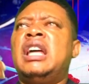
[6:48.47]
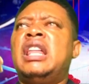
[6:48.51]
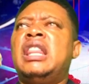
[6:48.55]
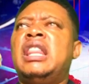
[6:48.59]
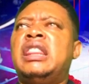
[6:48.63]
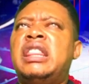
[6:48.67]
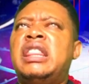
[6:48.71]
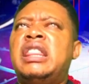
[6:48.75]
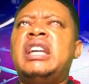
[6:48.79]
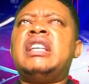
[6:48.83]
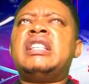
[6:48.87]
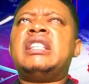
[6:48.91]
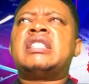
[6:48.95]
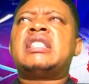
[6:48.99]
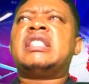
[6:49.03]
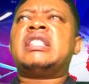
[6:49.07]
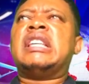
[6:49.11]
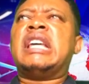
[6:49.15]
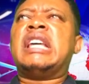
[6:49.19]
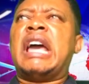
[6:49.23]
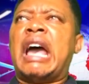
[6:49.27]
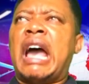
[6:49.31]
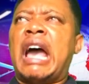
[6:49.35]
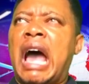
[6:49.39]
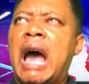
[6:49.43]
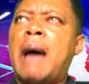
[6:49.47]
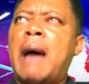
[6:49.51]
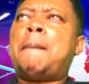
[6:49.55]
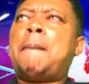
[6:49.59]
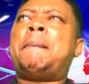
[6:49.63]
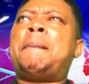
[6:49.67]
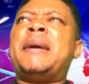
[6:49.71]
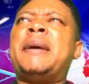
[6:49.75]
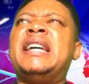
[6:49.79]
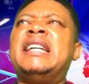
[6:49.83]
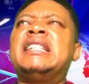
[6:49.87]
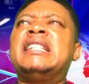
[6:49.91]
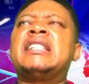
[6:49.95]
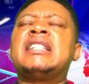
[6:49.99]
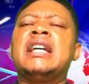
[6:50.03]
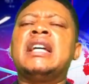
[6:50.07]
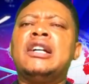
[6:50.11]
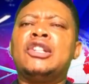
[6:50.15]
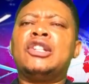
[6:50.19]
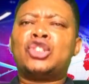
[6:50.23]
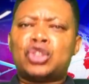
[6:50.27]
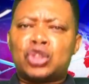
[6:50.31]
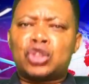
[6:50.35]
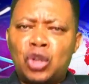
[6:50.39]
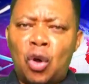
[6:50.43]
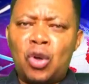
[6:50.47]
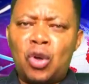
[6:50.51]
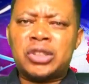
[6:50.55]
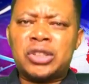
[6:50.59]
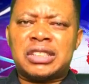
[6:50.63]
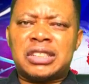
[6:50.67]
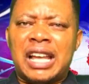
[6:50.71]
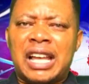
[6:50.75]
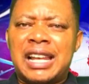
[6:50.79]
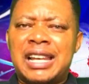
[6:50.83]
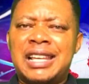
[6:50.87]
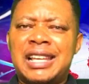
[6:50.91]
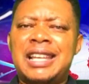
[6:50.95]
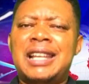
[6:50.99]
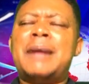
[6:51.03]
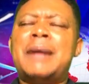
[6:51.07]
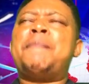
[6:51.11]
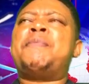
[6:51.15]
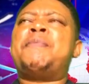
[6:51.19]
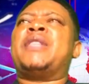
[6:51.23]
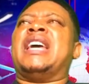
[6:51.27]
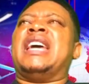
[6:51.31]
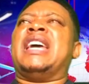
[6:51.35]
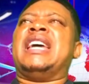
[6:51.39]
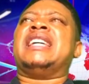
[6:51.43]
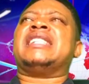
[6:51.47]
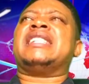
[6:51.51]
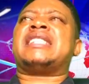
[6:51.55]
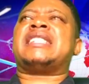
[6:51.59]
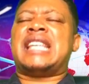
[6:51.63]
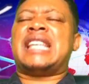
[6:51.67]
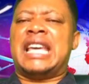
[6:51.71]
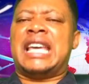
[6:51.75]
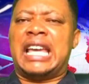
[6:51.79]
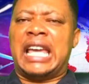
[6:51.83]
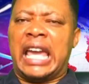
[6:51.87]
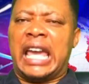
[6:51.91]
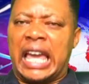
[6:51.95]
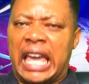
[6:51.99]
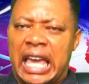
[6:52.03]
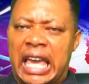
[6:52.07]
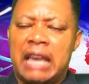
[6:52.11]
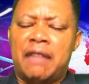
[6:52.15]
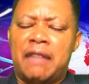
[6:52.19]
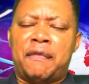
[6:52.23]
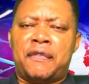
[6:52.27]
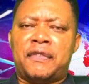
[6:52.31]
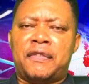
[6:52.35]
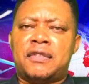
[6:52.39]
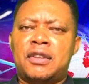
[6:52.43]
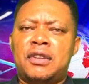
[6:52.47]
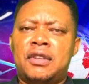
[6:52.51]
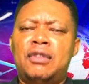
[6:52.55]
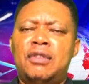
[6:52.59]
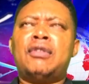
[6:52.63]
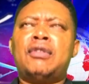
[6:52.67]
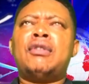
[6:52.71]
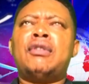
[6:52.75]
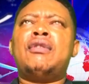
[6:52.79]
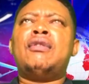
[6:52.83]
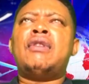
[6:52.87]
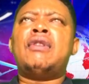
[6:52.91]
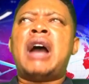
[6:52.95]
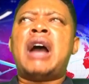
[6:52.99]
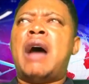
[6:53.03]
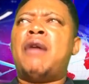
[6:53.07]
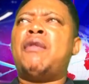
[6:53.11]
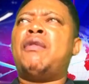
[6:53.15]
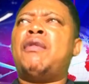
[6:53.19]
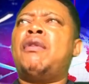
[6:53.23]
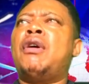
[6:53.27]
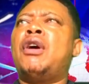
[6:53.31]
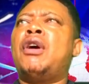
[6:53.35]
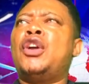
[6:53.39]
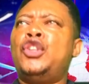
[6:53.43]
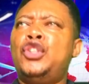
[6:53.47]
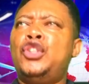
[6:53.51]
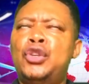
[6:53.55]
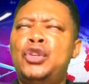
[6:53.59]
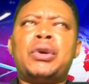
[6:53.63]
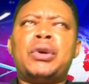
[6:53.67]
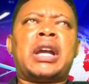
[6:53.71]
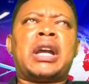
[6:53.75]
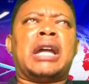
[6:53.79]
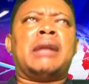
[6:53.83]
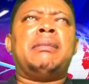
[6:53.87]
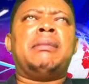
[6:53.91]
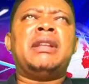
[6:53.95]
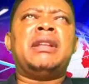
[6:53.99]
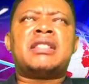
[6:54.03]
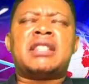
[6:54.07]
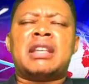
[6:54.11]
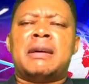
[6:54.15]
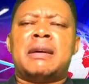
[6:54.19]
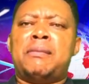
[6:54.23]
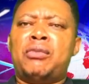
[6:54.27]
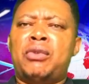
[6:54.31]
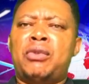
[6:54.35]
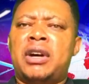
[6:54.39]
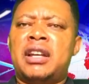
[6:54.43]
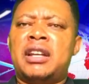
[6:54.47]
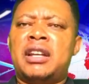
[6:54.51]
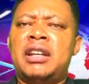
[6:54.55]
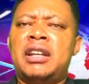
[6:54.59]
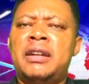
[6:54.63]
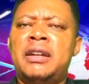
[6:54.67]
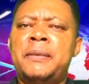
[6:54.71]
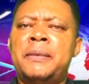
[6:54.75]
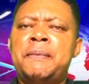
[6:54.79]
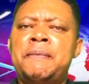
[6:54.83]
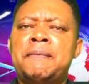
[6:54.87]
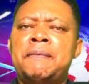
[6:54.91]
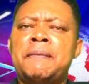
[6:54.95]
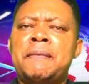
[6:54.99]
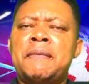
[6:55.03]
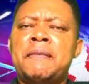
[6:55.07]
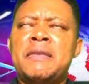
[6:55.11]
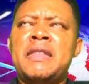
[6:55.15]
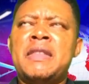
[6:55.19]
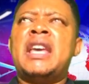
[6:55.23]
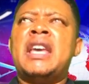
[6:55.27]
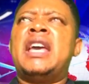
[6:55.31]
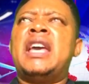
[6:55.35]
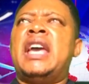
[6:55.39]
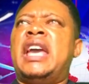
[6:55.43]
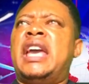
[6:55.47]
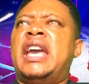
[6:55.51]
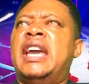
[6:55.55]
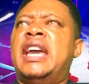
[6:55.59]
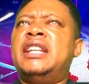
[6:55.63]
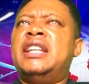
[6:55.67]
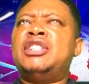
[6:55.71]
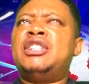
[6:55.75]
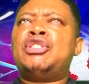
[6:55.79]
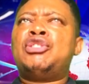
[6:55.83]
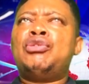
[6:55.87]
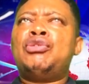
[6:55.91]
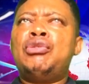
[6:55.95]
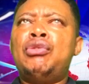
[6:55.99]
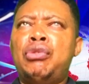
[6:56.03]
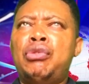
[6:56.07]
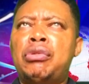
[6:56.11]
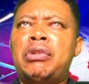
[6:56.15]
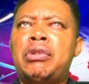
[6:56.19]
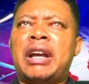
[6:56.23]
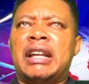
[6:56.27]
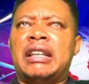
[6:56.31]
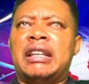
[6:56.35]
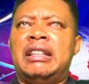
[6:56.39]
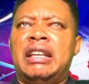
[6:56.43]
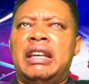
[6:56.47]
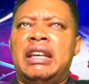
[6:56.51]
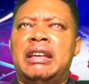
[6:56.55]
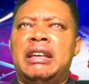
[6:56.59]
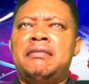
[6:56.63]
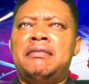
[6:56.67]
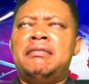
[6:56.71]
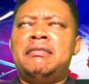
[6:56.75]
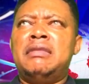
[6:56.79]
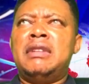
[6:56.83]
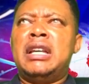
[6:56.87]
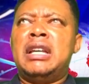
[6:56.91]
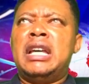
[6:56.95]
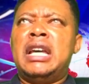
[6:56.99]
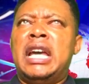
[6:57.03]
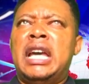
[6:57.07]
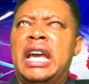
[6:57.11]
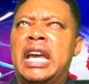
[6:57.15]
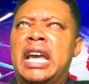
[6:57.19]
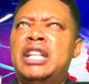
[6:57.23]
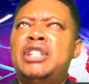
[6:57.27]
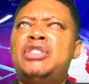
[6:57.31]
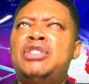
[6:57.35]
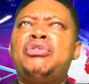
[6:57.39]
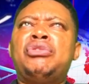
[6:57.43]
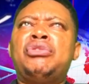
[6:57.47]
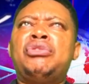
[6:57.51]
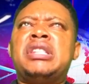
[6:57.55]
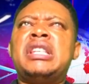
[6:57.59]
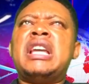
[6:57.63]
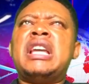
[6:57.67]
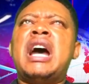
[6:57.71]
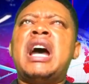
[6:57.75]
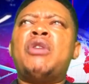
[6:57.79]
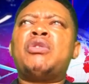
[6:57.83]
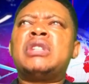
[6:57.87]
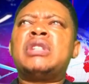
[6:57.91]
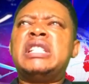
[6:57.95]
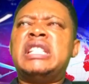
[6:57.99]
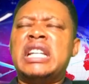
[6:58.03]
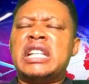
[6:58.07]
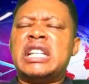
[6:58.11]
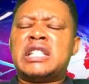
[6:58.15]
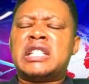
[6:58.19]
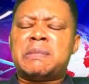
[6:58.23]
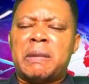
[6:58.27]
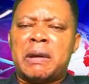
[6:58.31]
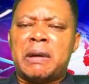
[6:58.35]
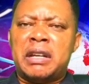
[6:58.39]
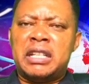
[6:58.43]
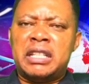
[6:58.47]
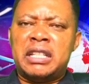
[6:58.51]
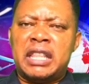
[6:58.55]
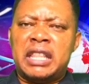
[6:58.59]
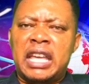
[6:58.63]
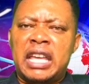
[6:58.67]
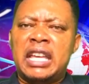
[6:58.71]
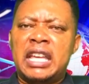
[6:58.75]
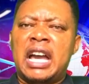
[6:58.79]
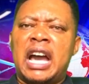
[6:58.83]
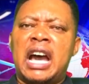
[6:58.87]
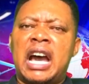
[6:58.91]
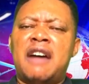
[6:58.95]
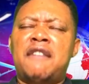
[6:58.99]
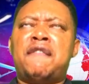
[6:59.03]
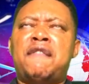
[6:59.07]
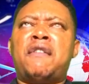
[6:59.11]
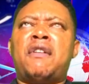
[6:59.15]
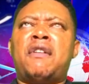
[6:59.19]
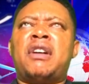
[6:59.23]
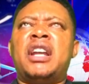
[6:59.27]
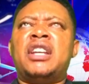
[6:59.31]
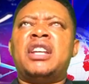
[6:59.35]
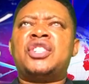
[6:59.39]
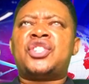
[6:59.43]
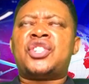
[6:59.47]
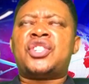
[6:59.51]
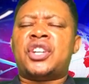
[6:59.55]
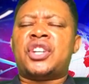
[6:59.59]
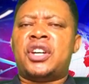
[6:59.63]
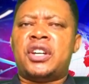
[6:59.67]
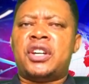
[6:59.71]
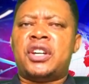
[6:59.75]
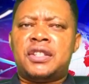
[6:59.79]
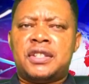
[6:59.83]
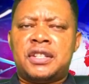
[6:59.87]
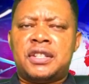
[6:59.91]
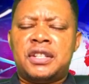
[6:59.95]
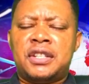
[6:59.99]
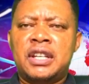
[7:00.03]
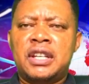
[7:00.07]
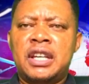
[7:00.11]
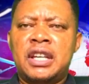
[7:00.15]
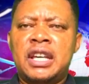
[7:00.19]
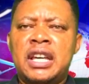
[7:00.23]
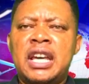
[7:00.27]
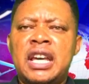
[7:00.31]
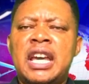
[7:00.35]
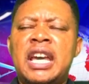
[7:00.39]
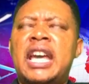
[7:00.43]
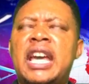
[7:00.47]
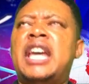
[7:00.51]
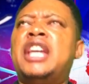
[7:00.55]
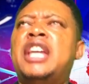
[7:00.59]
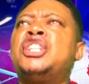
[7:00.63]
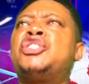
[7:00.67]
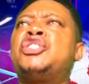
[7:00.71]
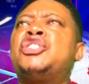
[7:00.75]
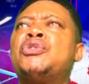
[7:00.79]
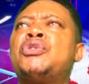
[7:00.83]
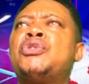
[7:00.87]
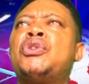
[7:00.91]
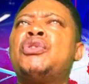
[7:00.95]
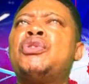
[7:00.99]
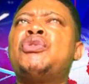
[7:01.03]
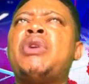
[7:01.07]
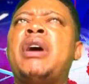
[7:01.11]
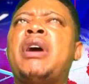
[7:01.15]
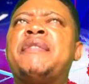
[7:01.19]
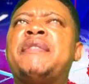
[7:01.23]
This happened totally as a gift. You know how you can meet someone and you look at them and you see how desperate they are for a shirt, and you know you